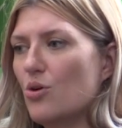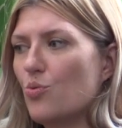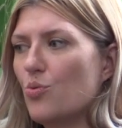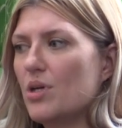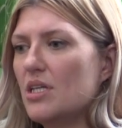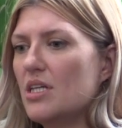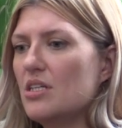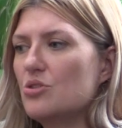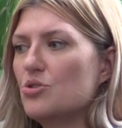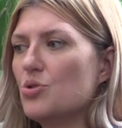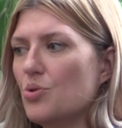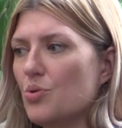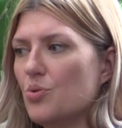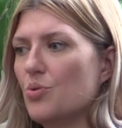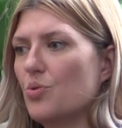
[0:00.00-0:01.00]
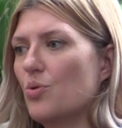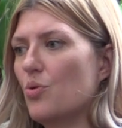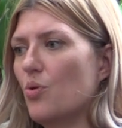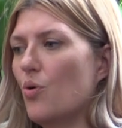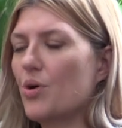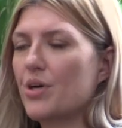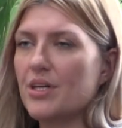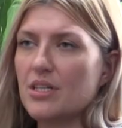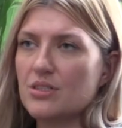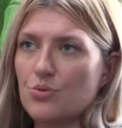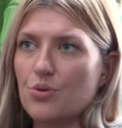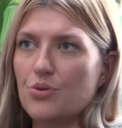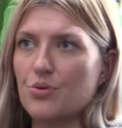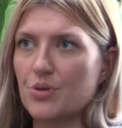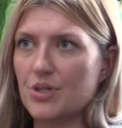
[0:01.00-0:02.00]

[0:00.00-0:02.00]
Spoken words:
we need to organize all the